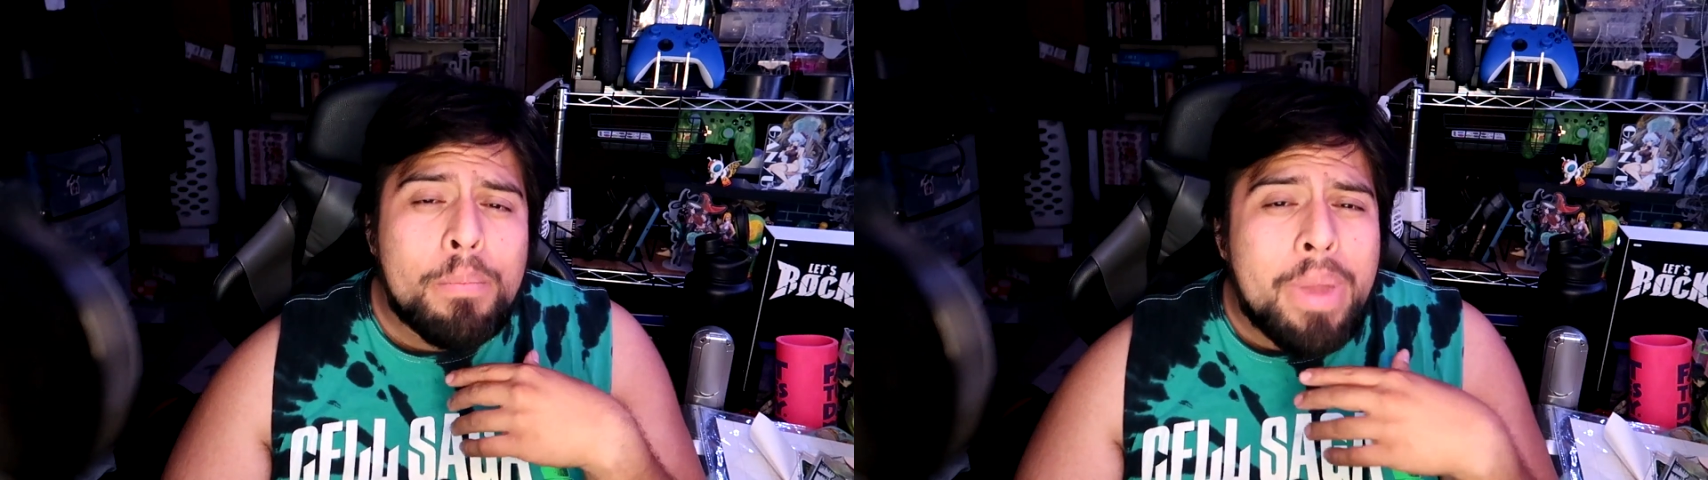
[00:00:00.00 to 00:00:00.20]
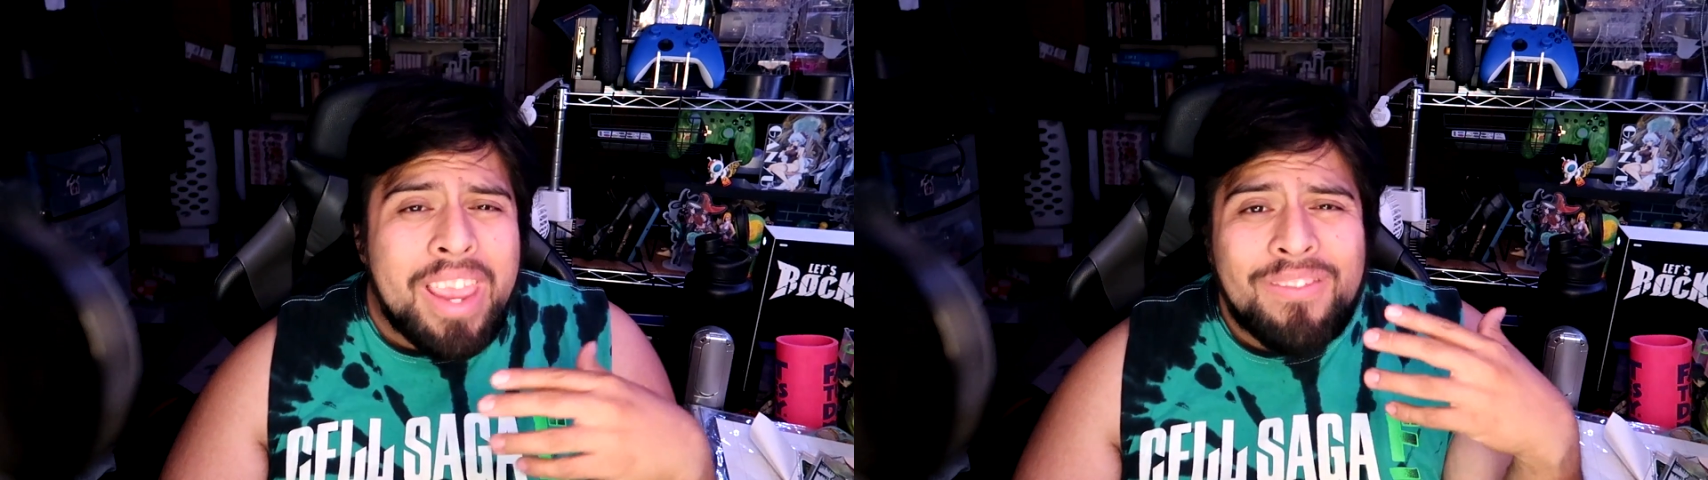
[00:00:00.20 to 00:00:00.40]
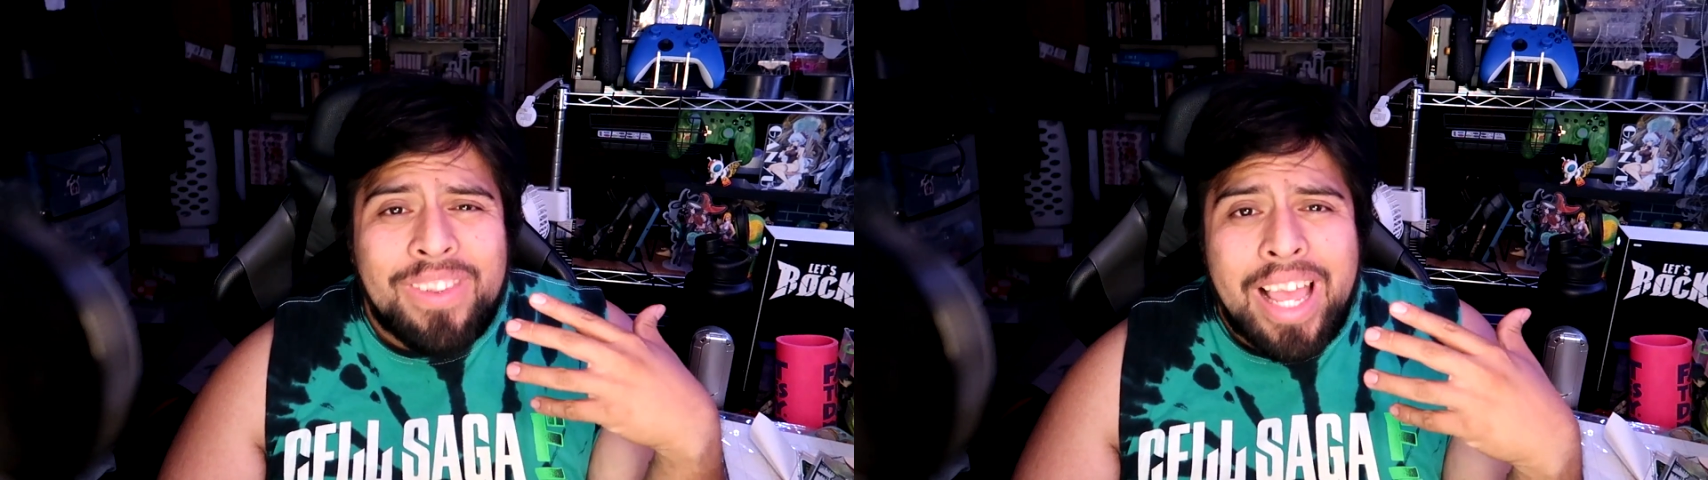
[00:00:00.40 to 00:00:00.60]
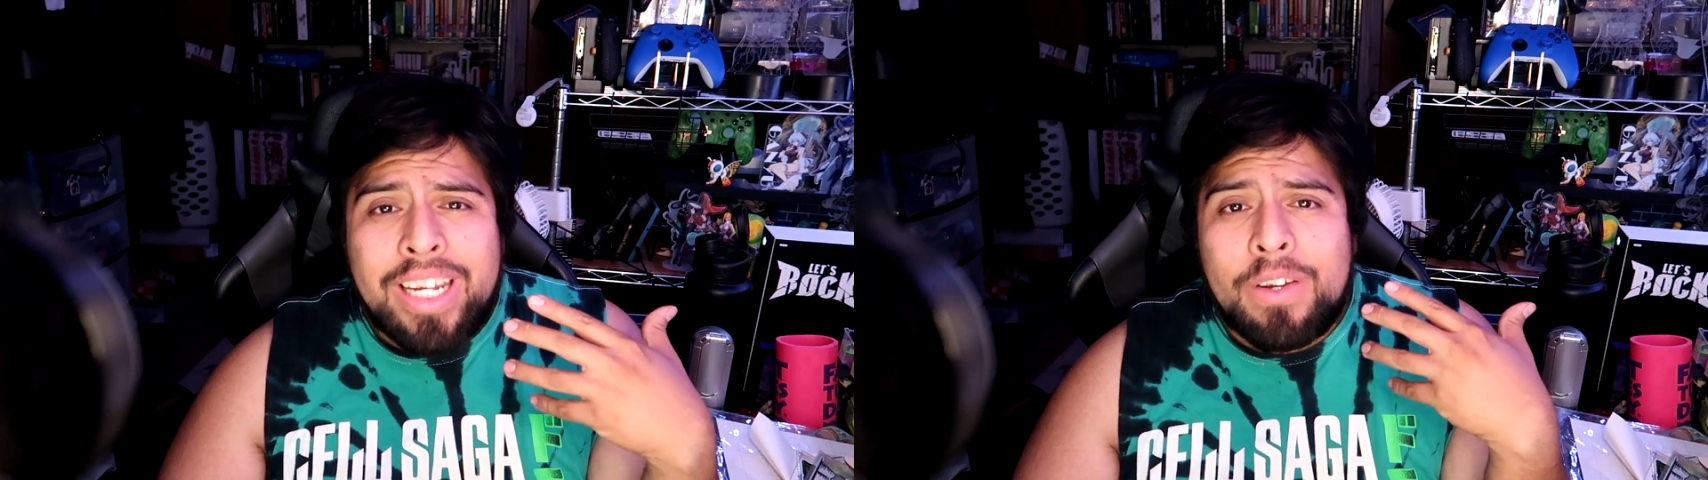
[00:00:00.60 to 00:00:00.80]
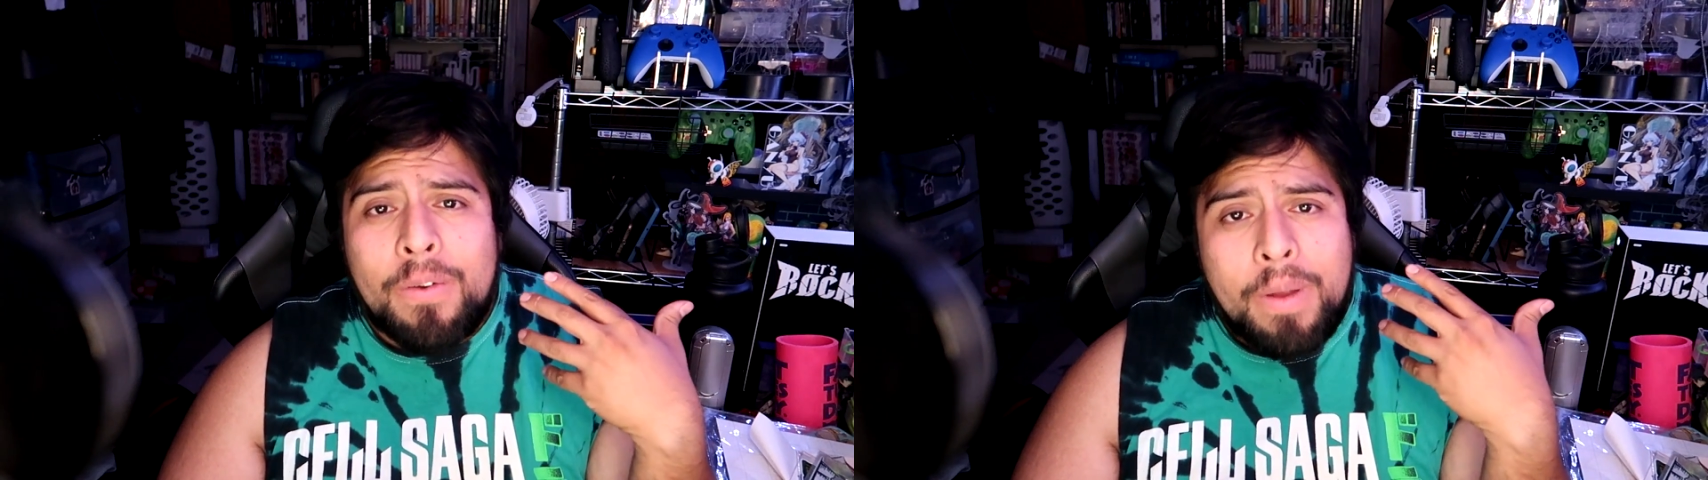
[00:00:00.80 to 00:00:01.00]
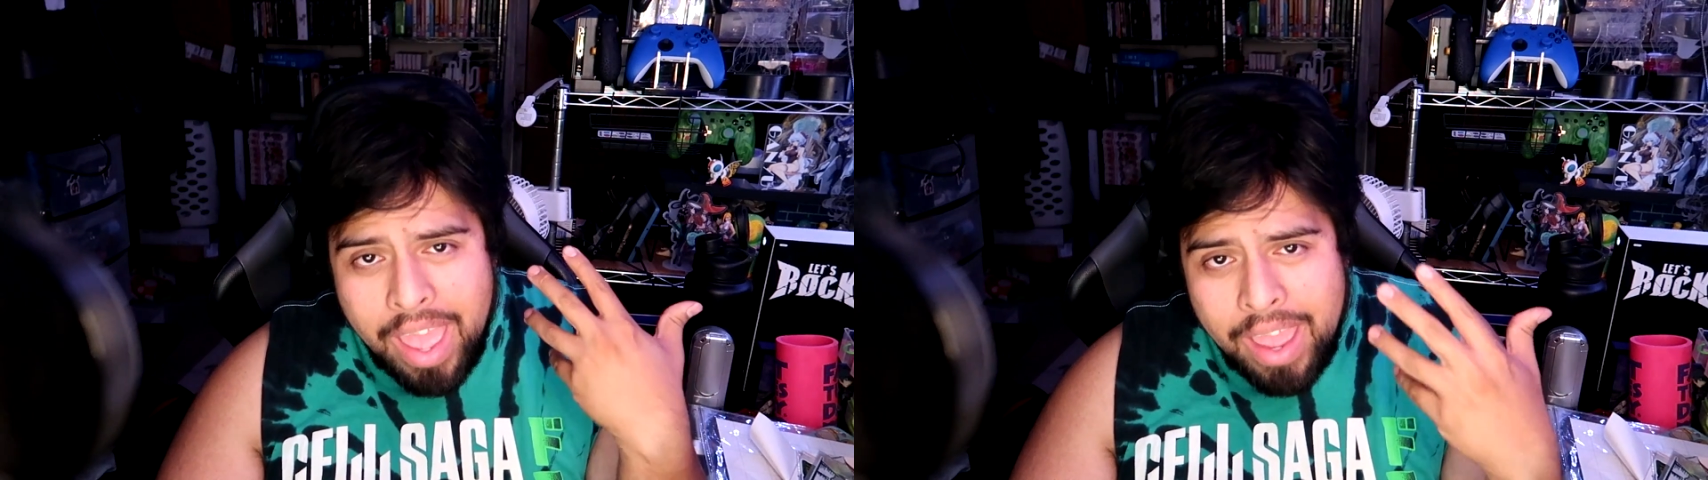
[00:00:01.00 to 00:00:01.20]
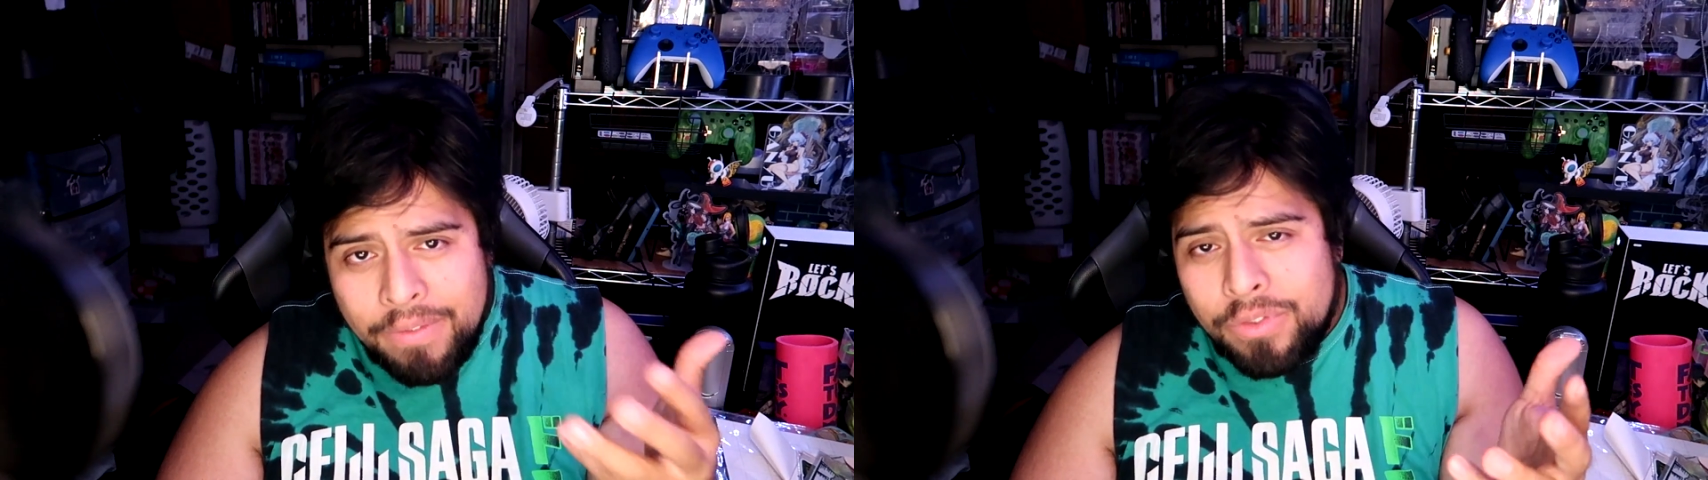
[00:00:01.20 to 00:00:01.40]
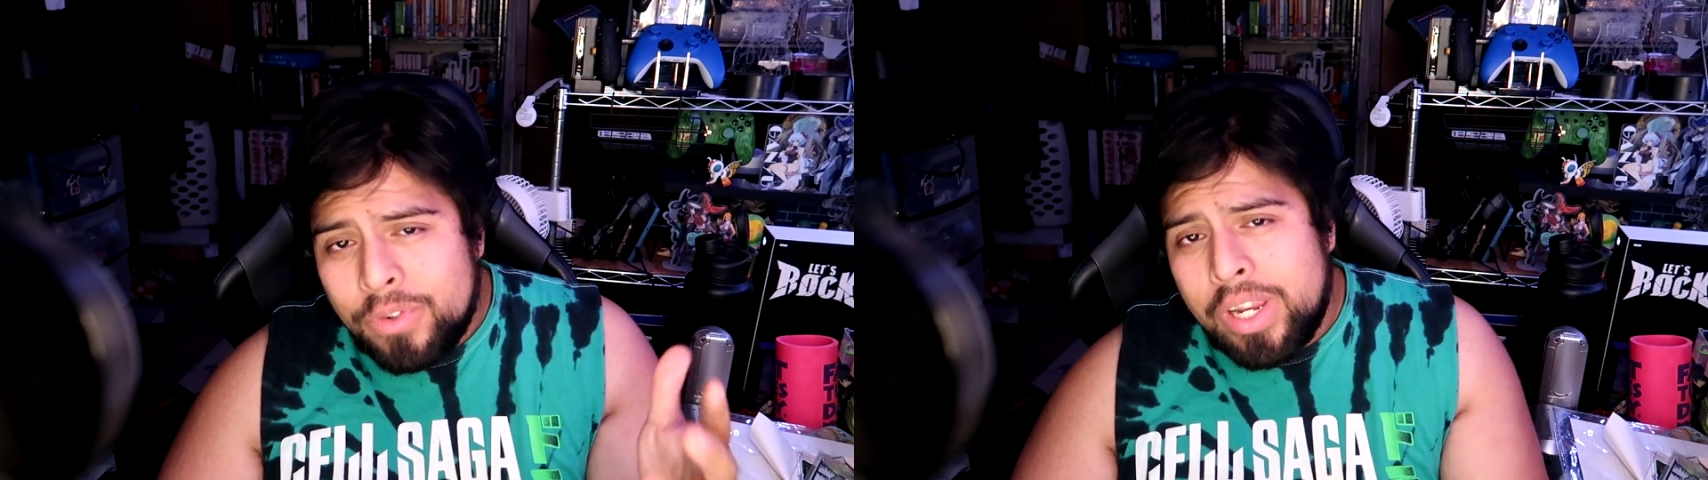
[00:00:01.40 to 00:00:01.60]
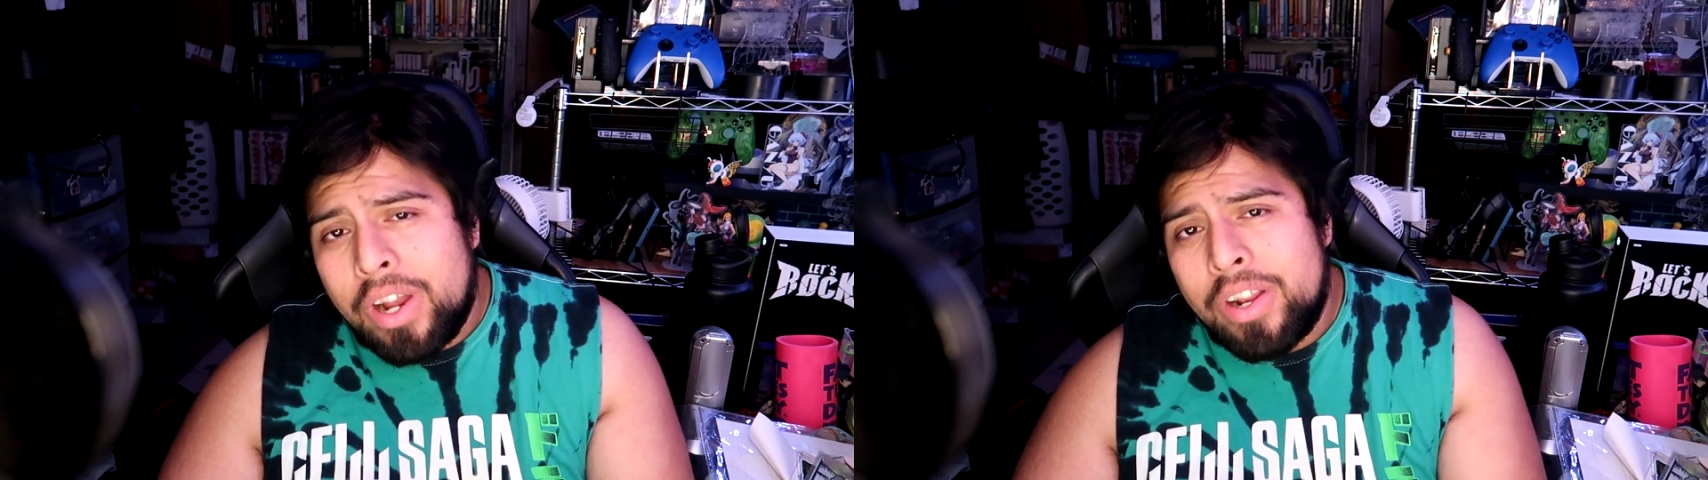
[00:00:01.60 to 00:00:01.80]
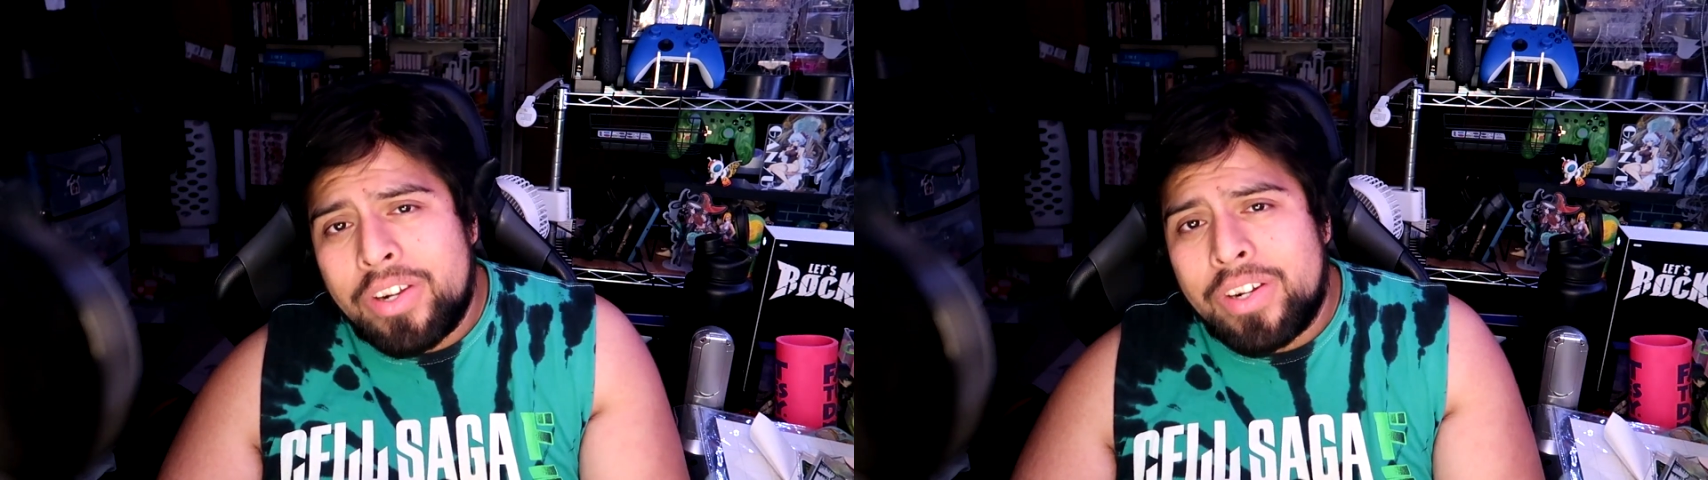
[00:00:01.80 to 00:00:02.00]
Mayflash
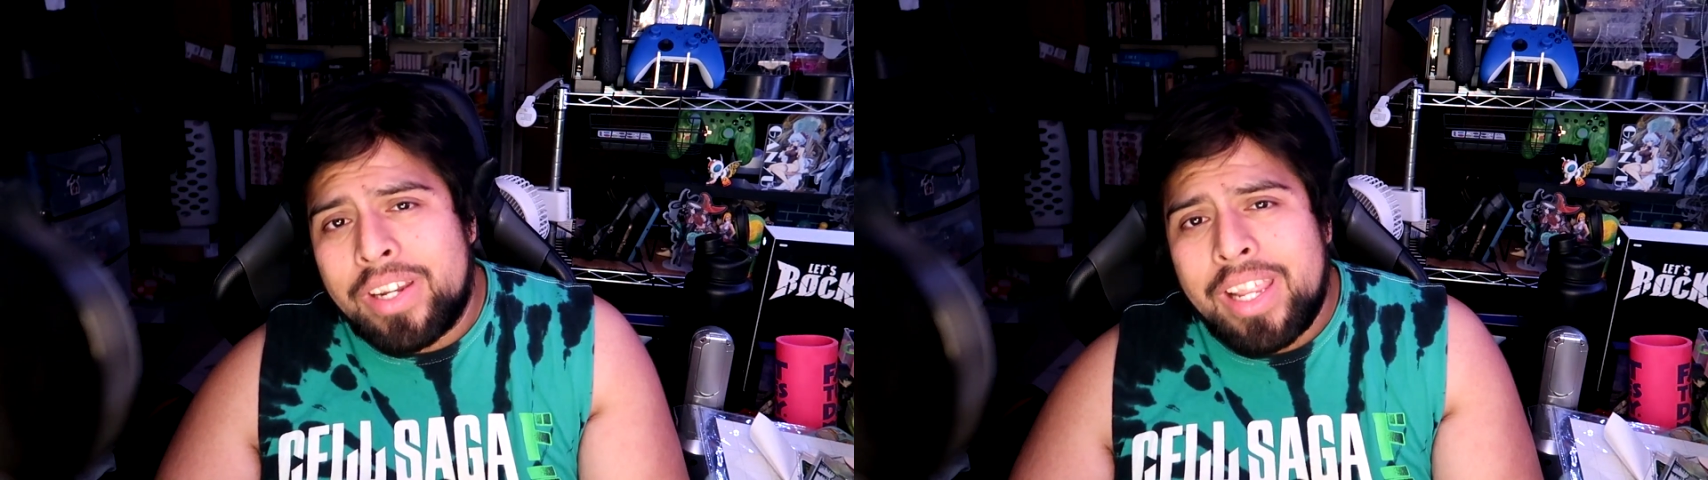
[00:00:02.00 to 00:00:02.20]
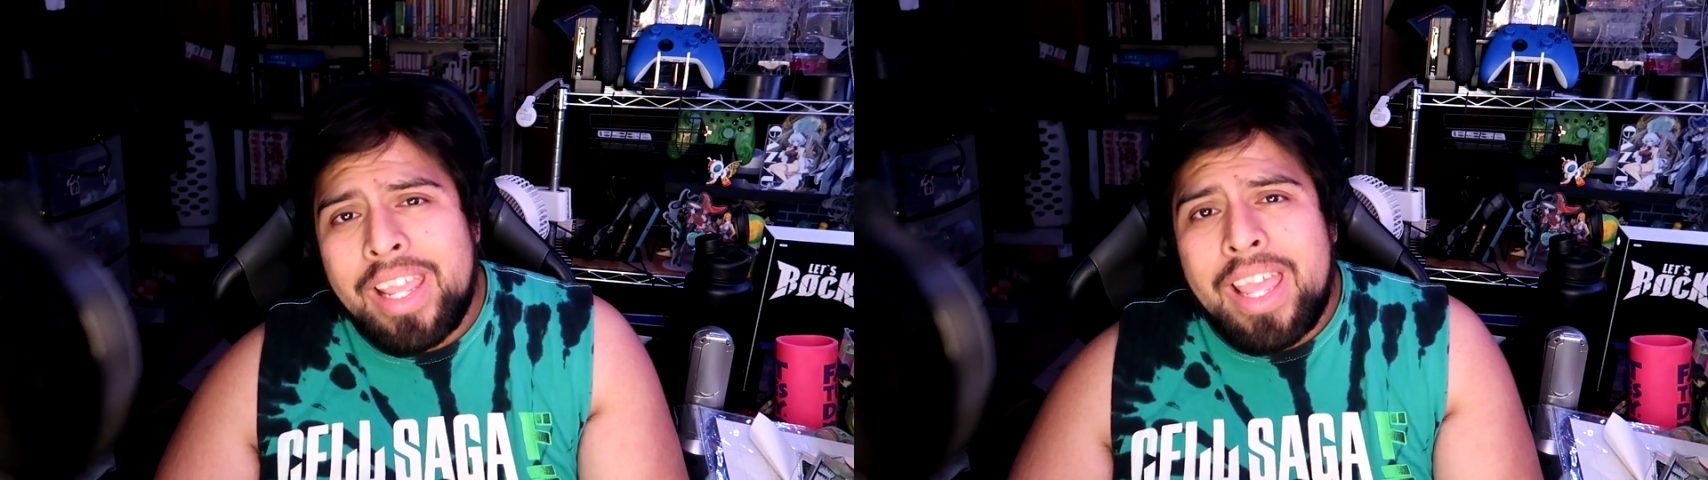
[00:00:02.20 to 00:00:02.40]
F300.